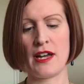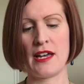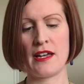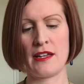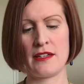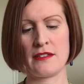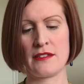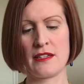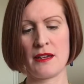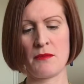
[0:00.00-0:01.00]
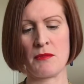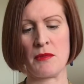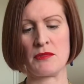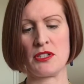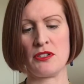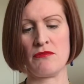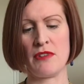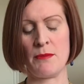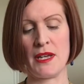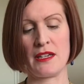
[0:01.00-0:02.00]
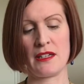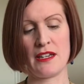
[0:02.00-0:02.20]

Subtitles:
and get my mum to do ribbing